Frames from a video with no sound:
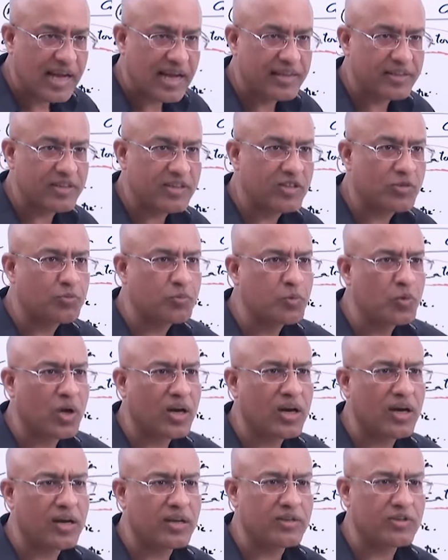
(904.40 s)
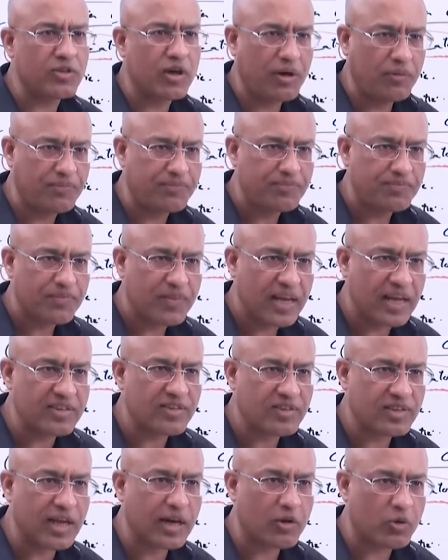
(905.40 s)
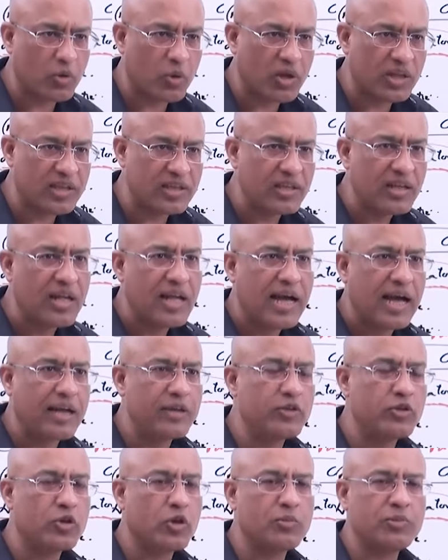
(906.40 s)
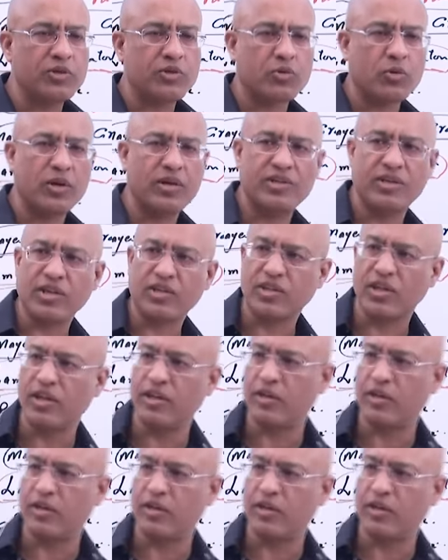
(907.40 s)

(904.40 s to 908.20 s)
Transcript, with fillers: and there is poor release of acetylcholine, and neuromuscular junction